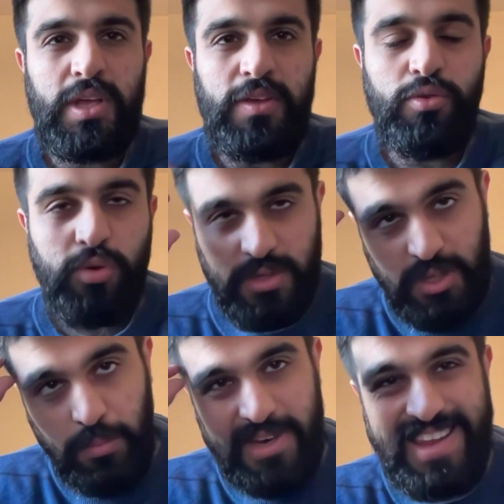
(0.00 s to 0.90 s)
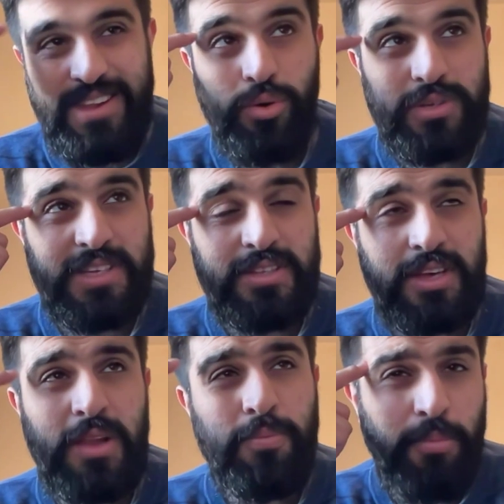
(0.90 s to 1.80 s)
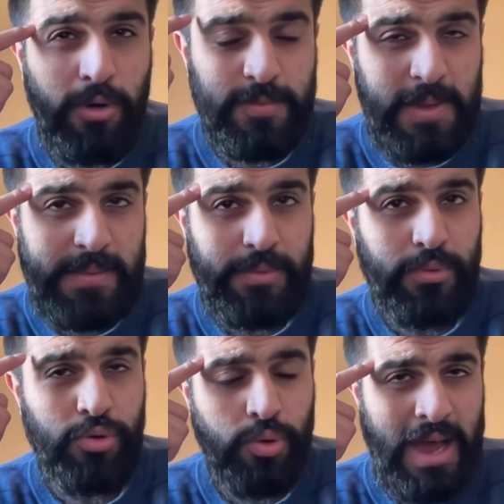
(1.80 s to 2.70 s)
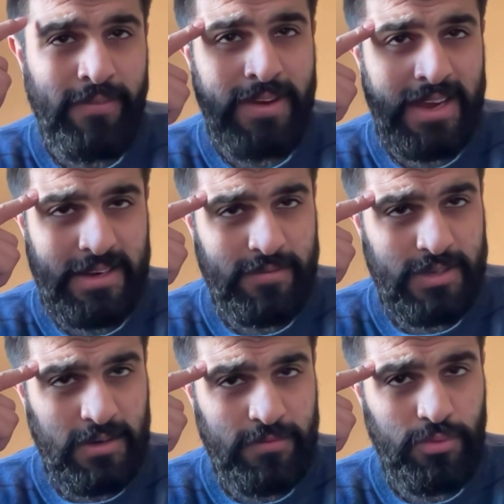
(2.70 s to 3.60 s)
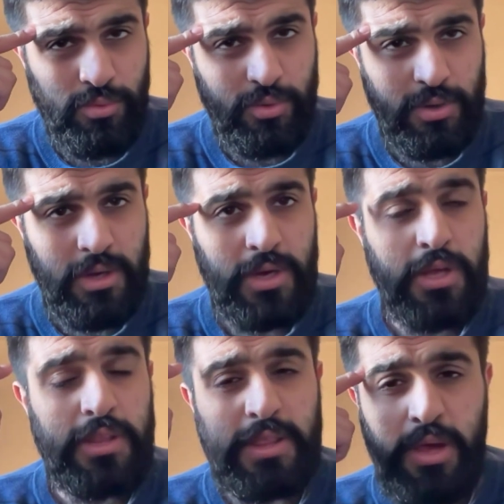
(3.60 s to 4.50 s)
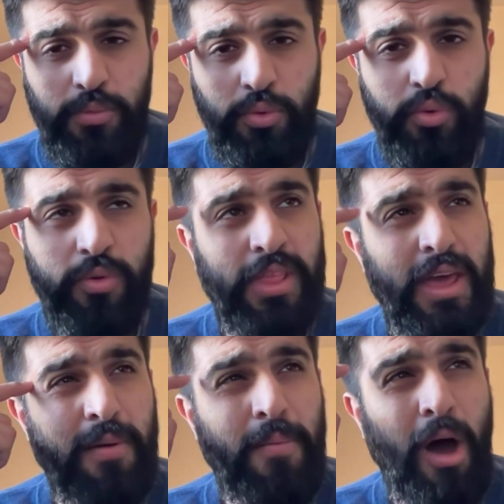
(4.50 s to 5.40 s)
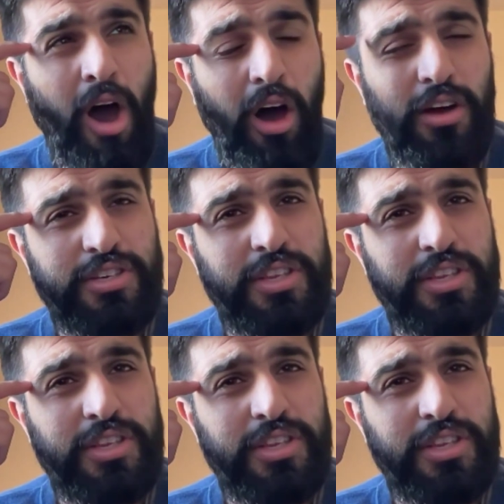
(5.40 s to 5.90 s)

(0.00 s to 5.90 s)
You got someone in your inside, and most people who have negative self-talk, they are harsh.